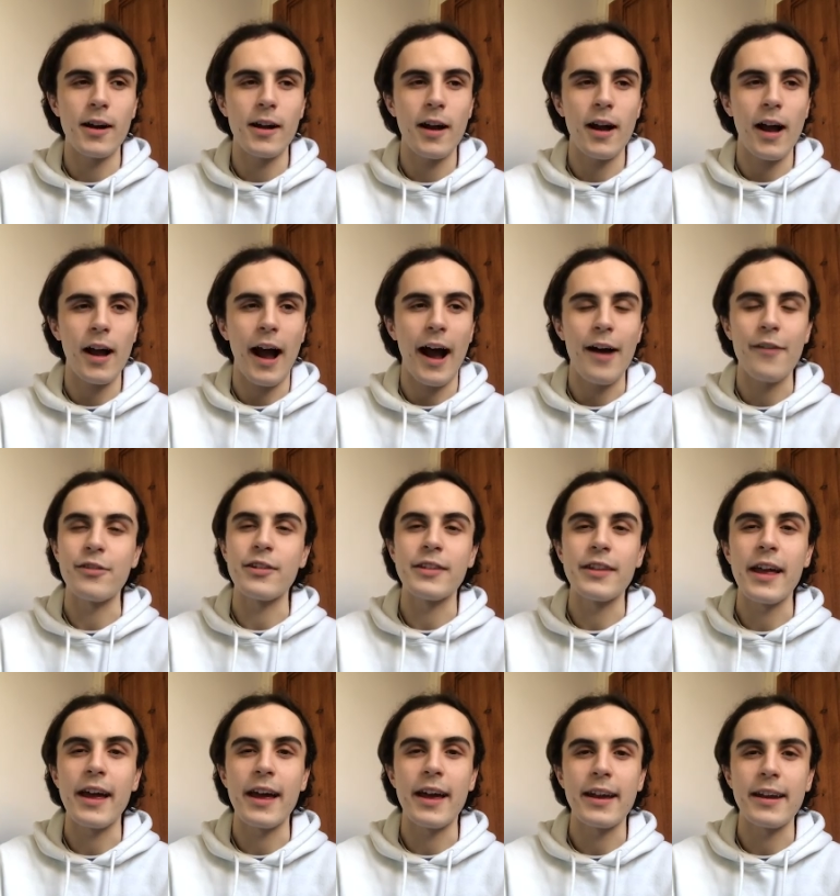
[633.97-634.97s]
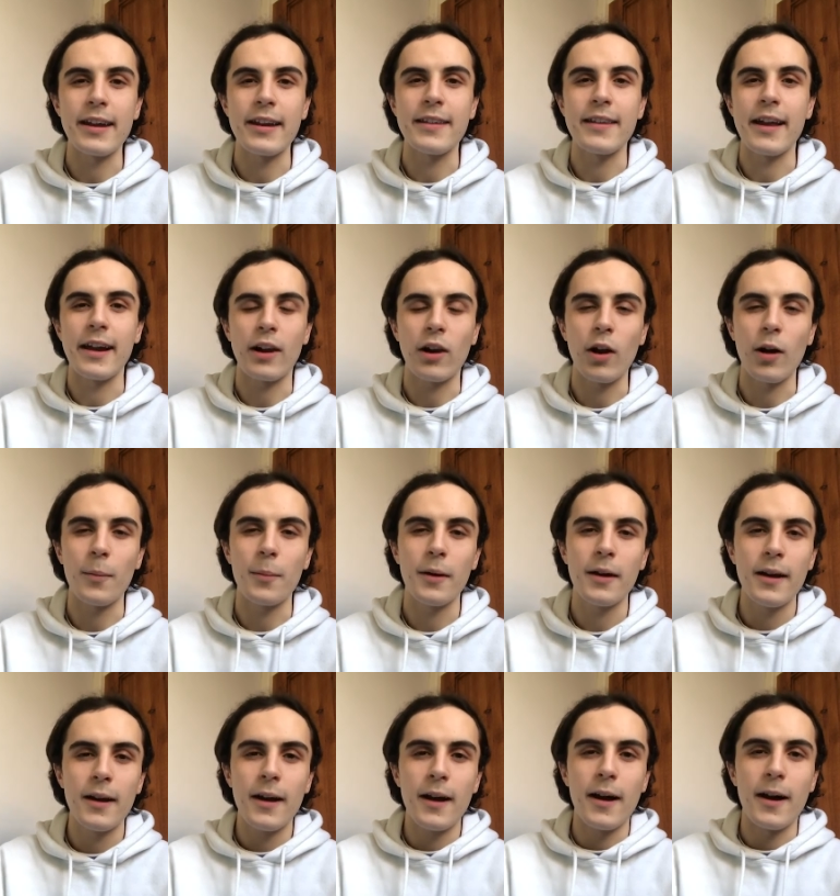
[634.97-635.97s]
have in their club,
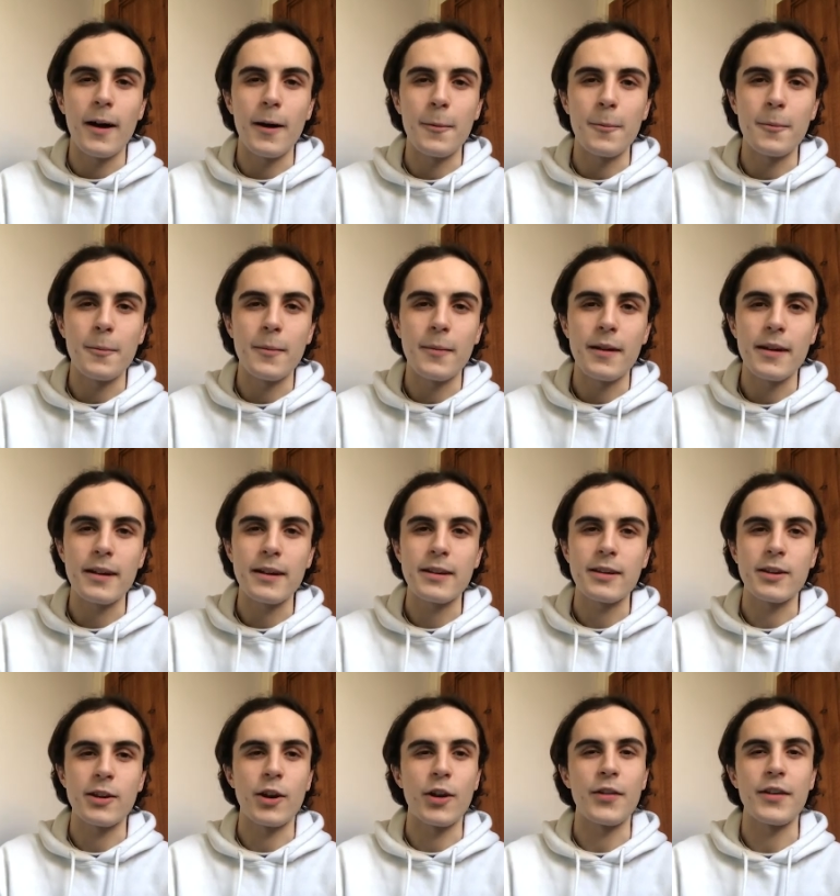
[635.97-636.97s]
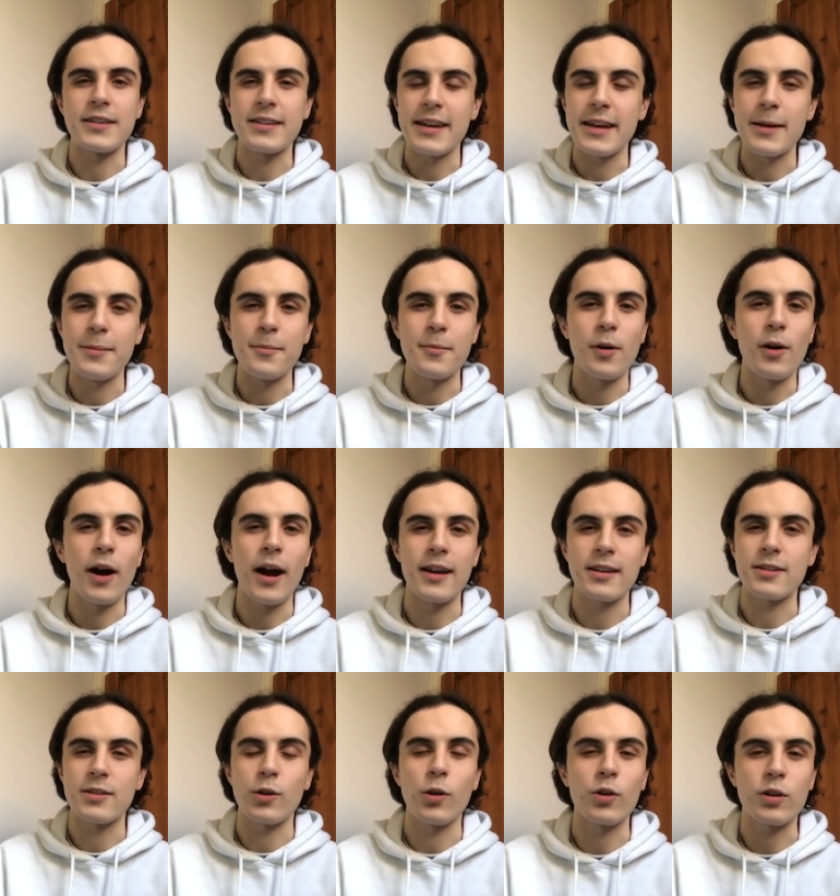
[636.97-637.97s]
there's him,
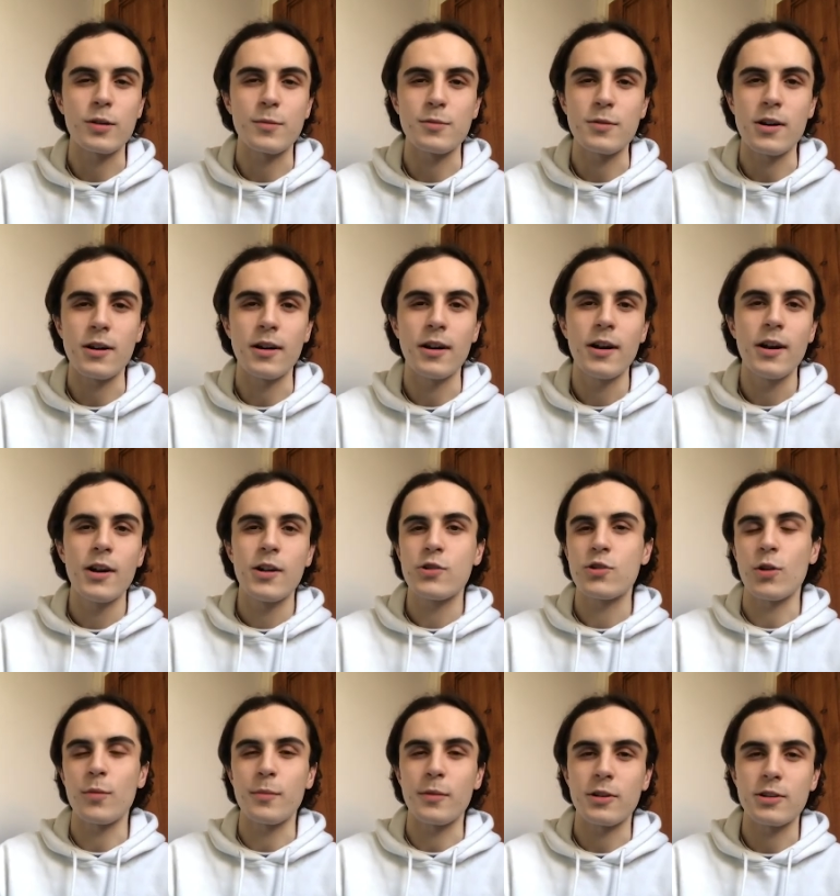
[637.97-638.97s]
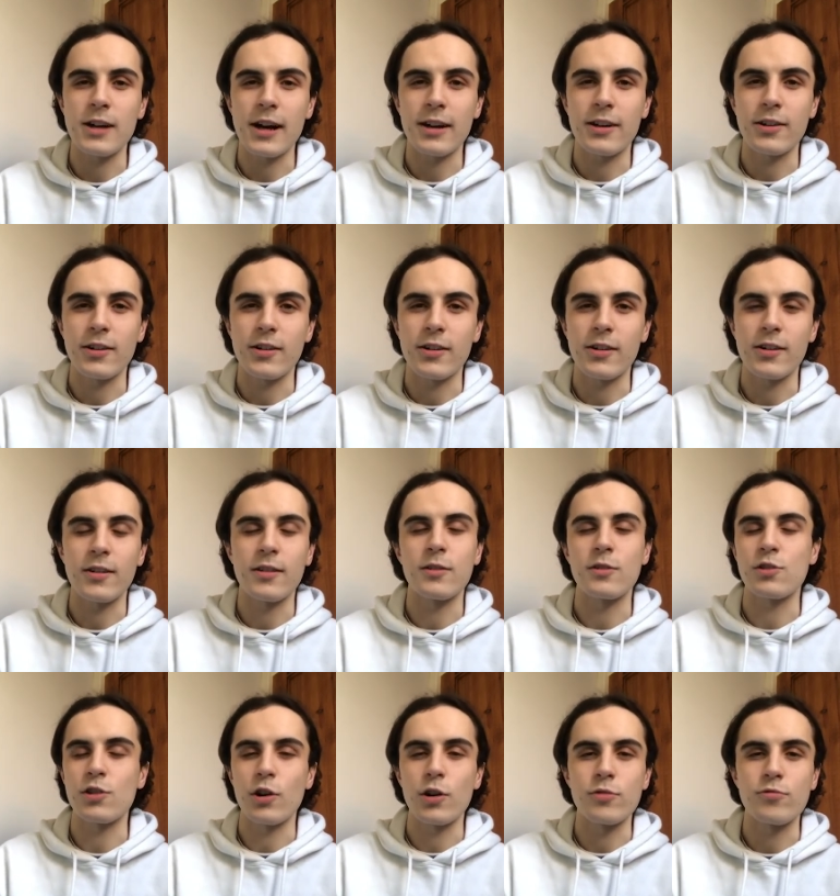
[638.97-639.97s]
Aston Oxborough, John McCracken,
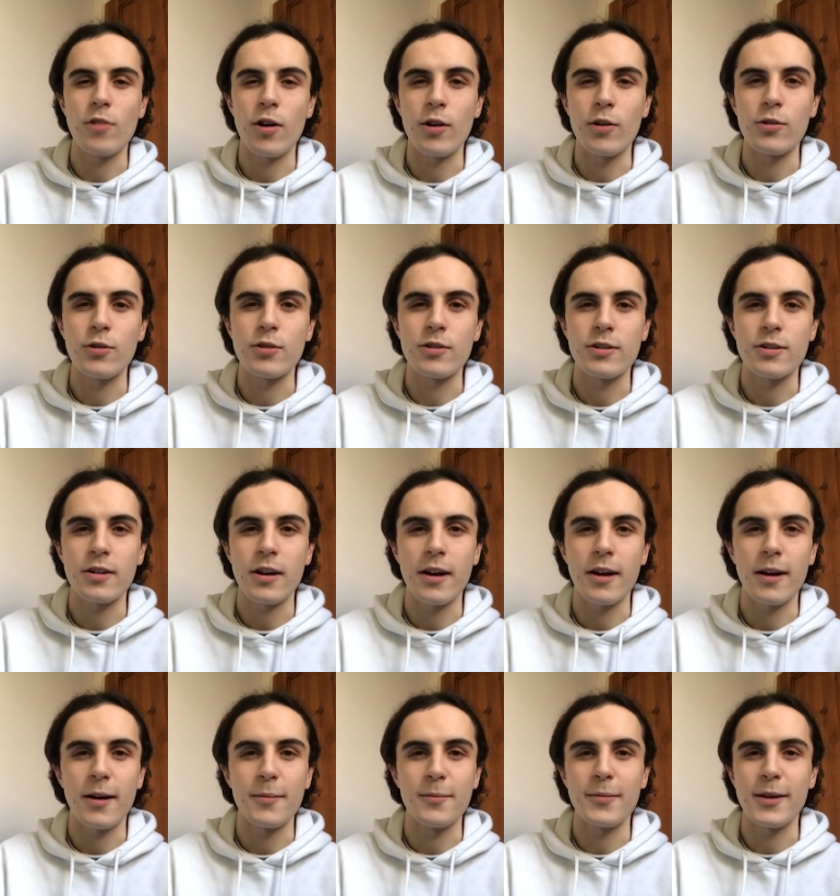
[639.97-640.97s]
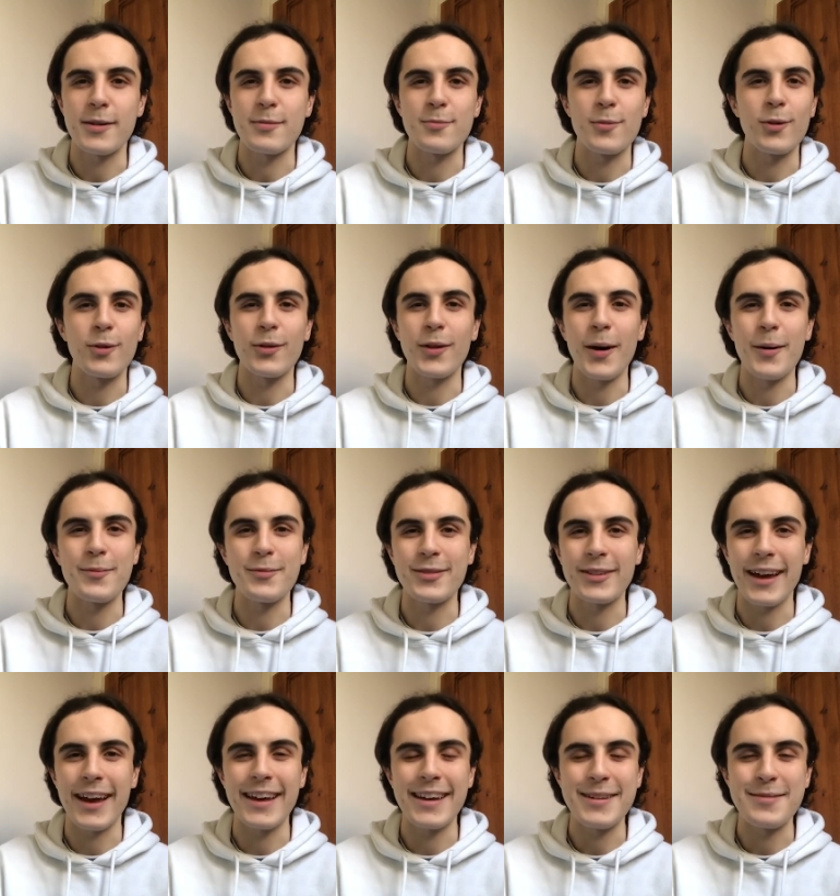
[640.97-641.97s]
Joe Rose. There's more that I'm
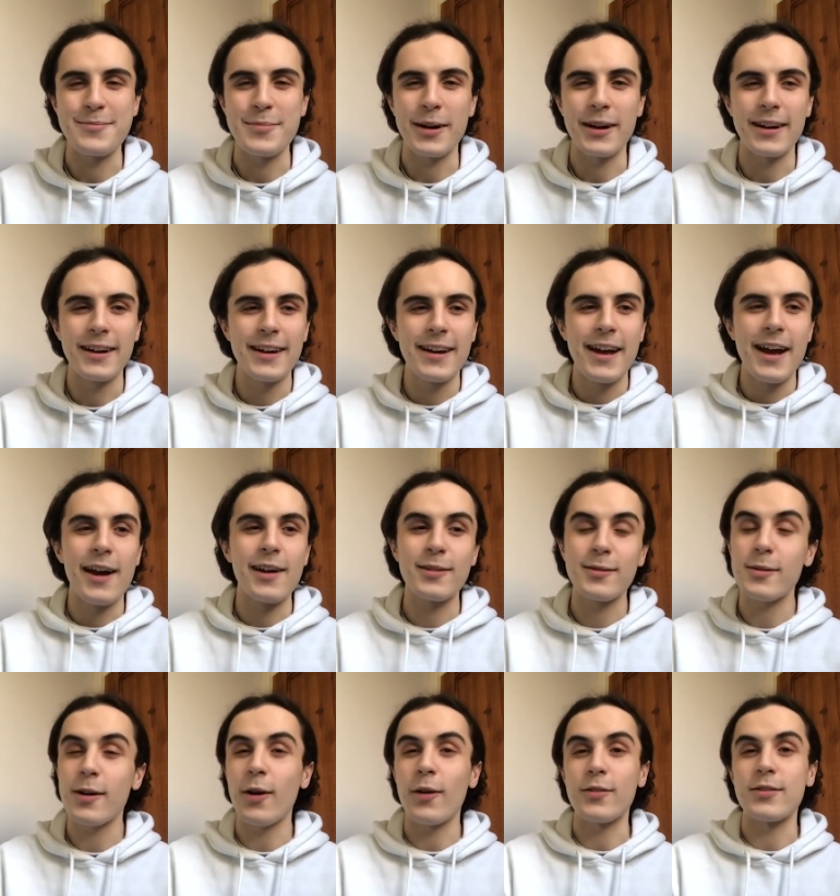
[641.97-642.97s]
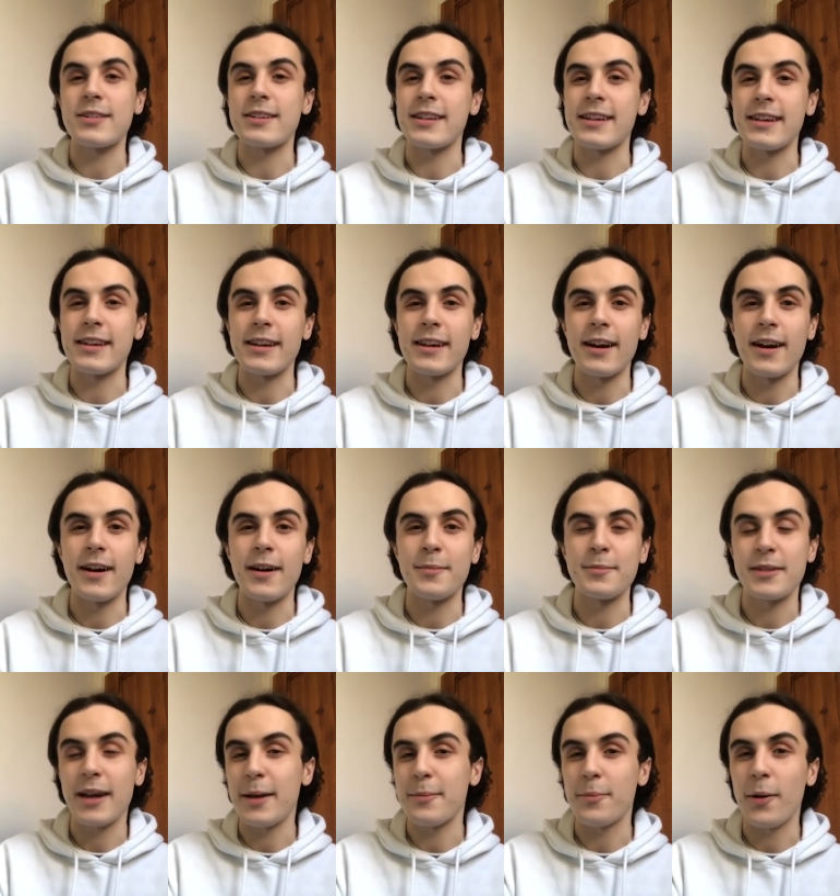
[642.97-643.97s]
forgetting, but obviously
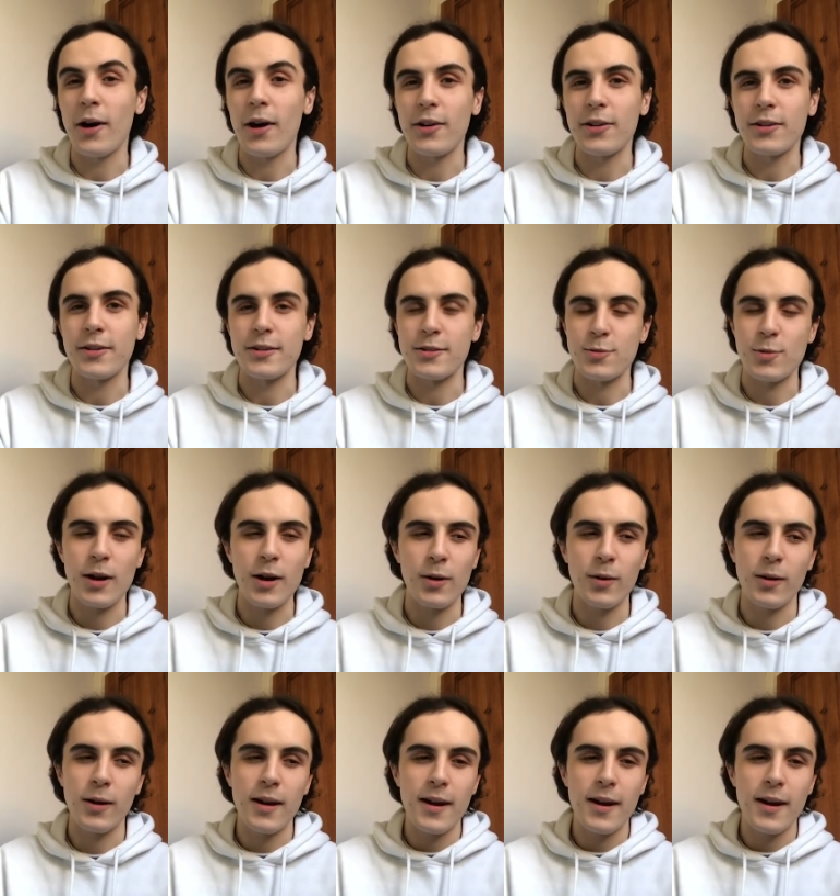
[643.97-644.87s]
Dan Barden as well.